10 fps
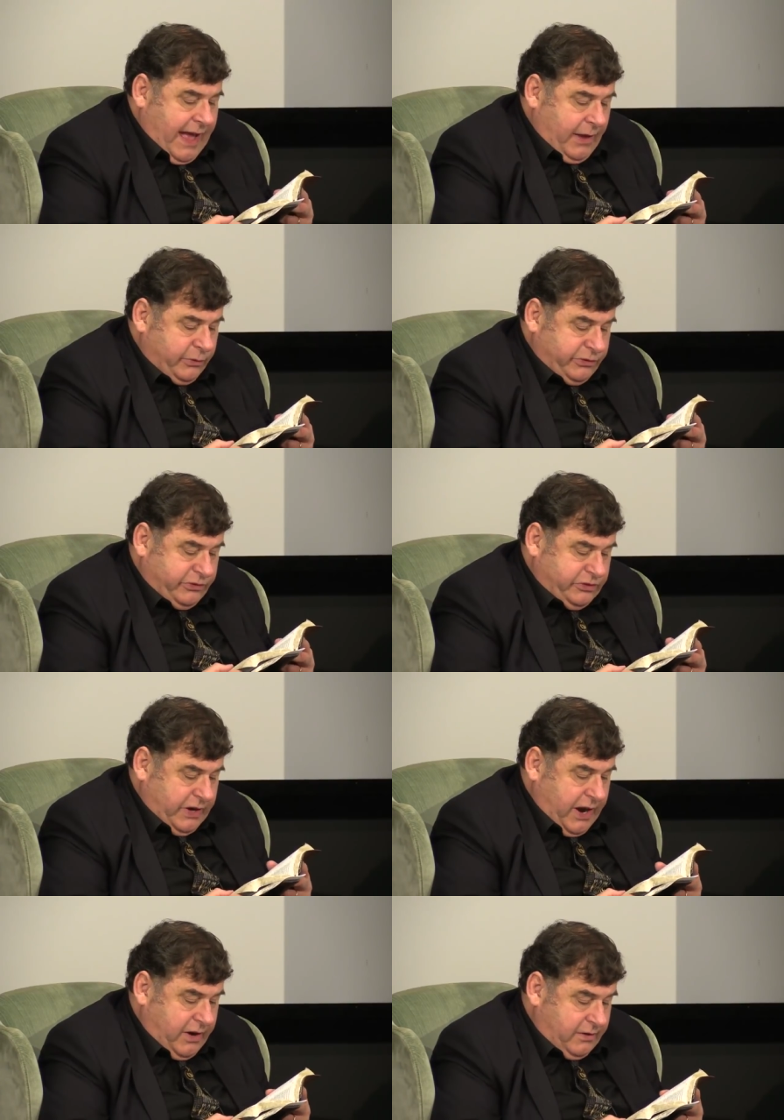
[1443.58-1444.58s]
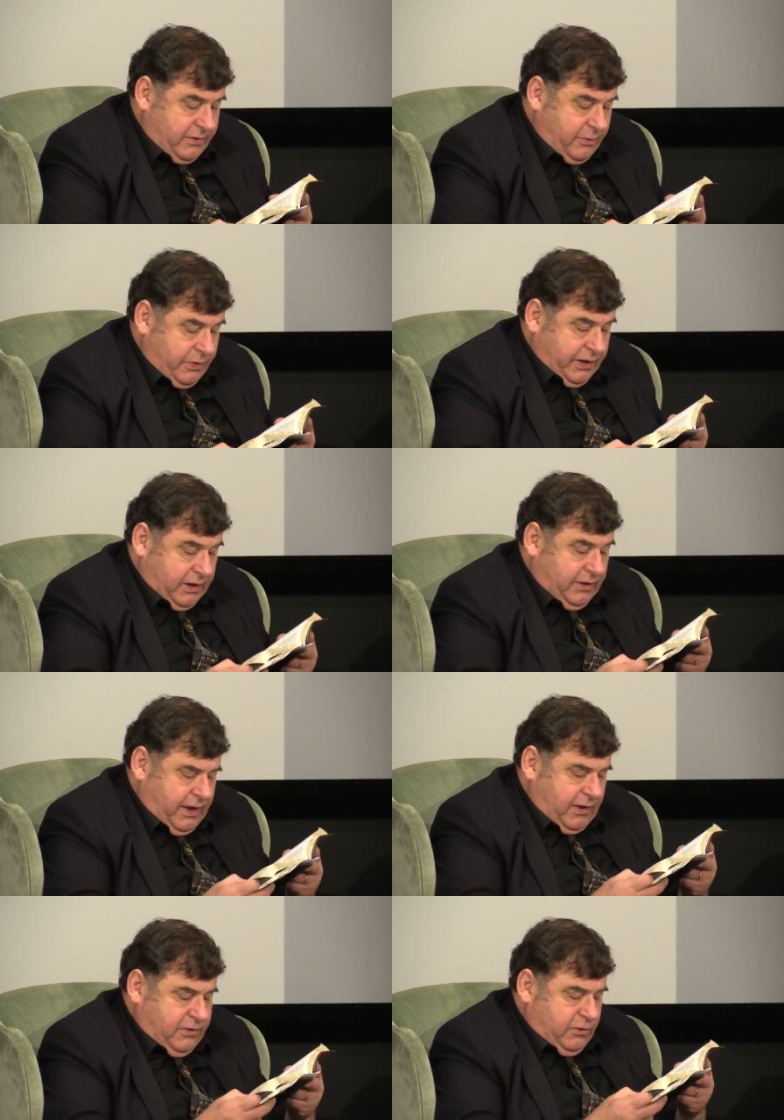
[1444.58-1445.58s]
house shared with a
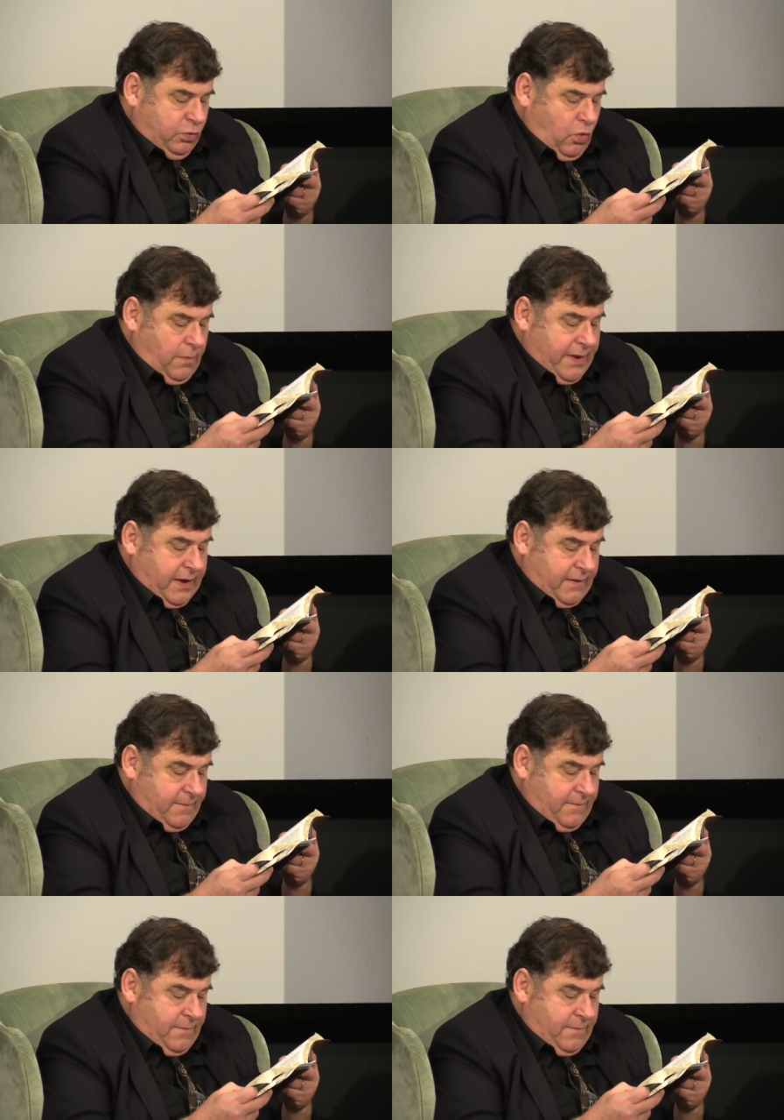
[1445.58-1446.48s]
contentious woman.